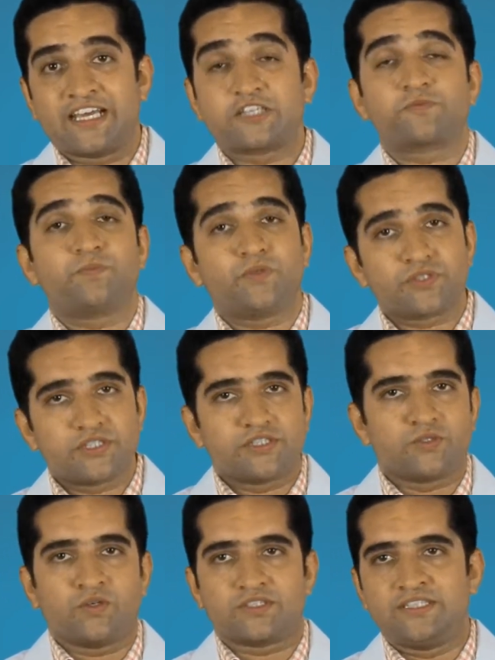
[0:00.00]
exposure
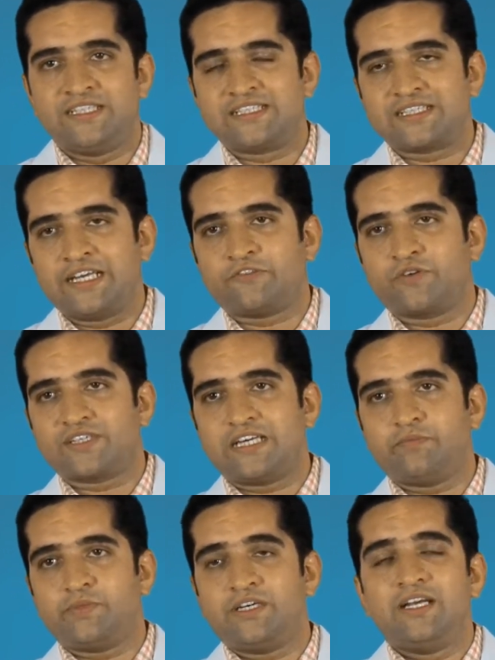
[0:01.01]
to oxidants, like for
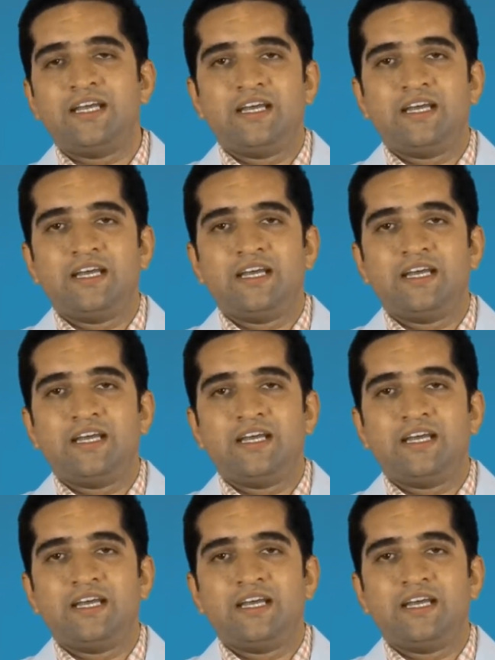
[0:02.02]
example,